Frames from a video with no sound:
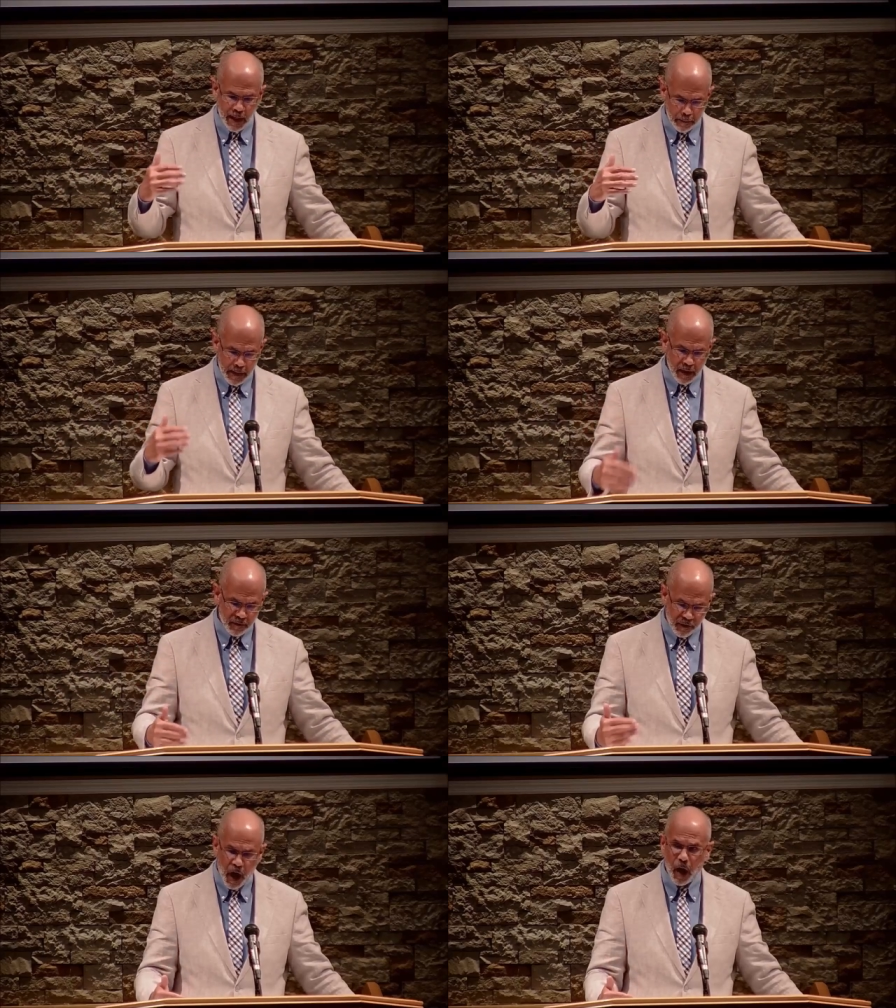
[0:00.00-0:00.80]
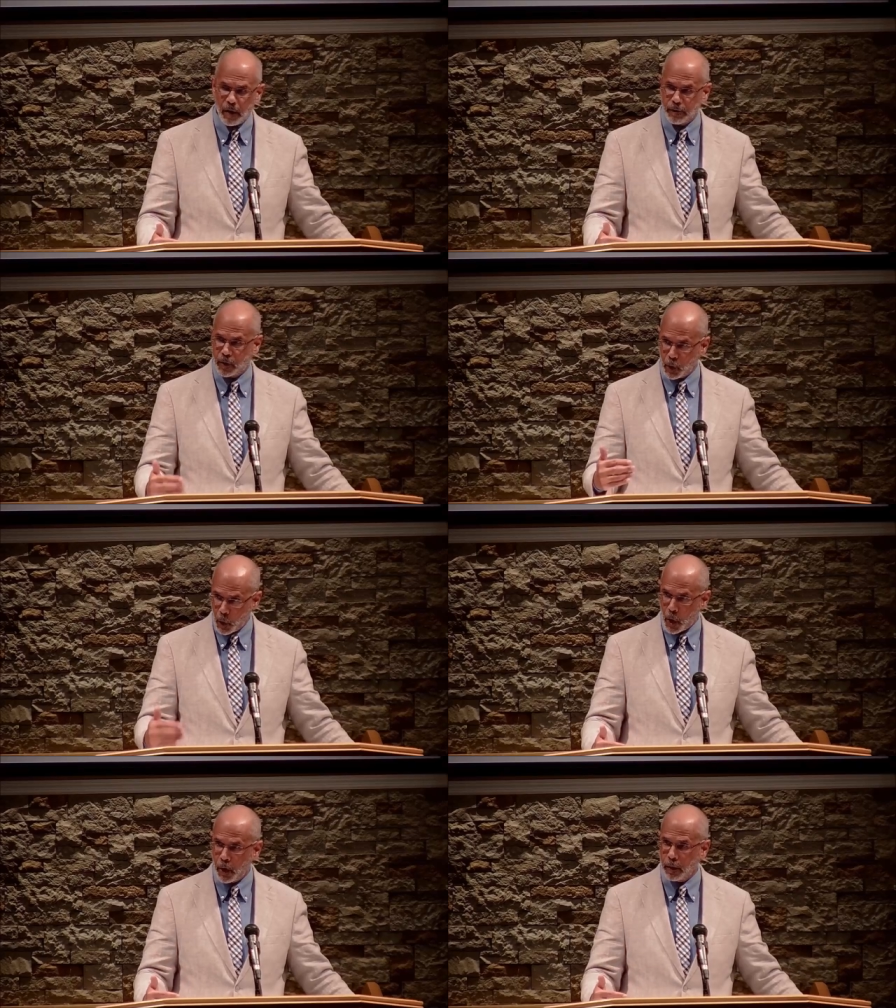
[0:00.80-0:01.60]
be involved to
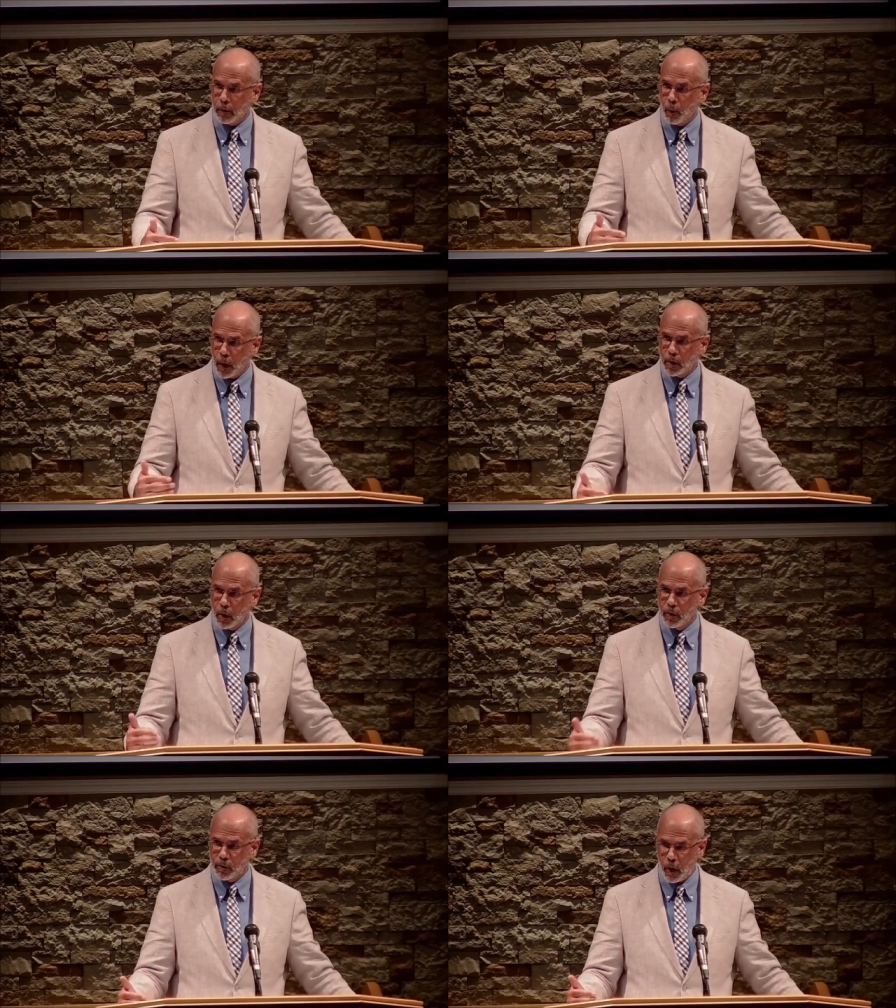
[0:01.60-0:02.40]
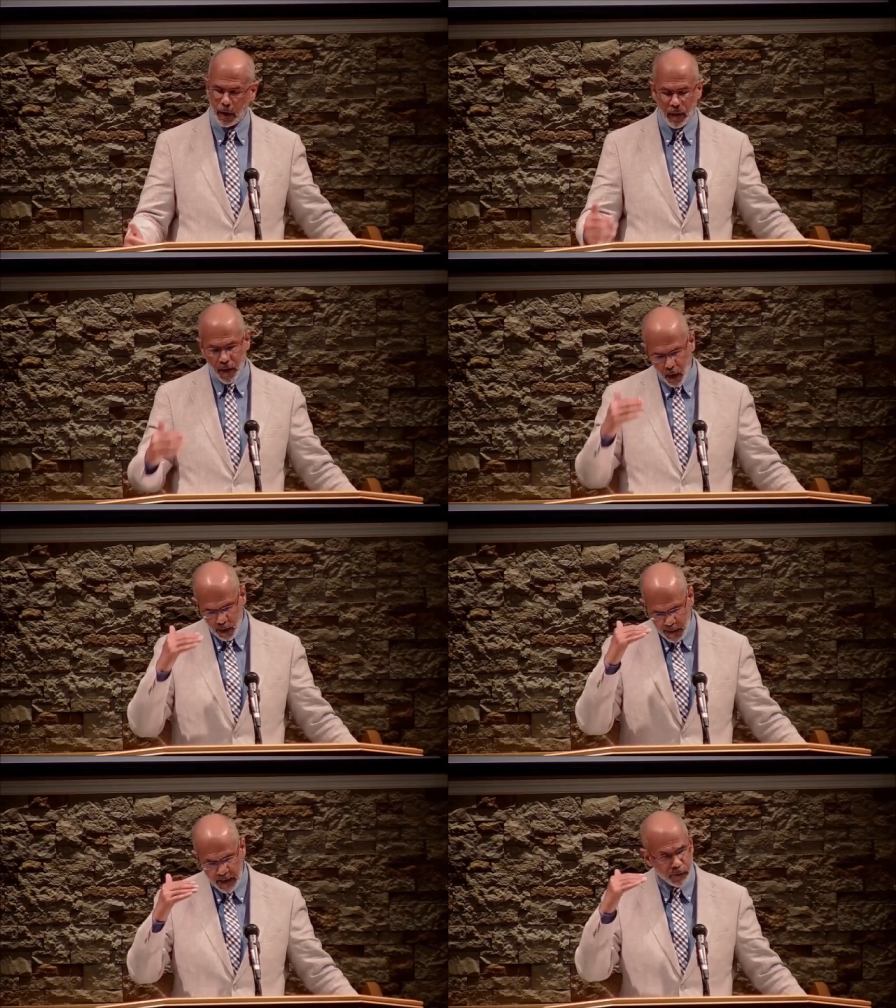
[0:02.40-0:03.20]
learn what goes on, and there are
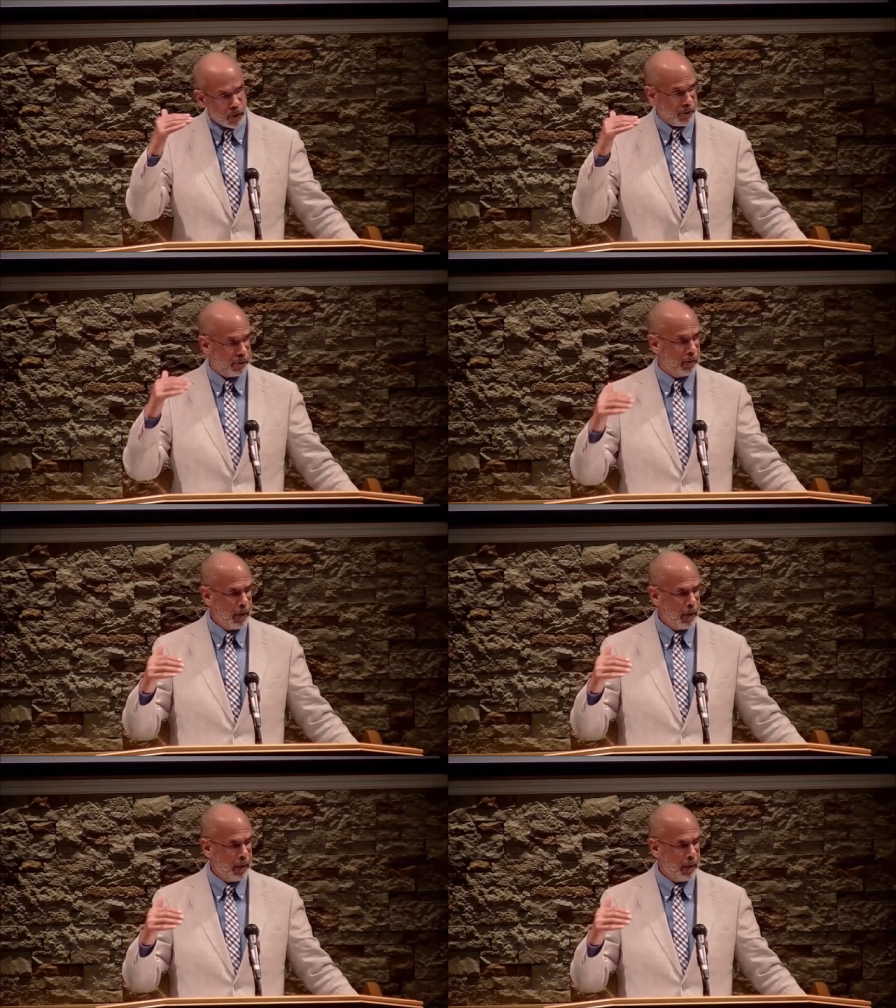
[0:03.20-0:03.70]
levels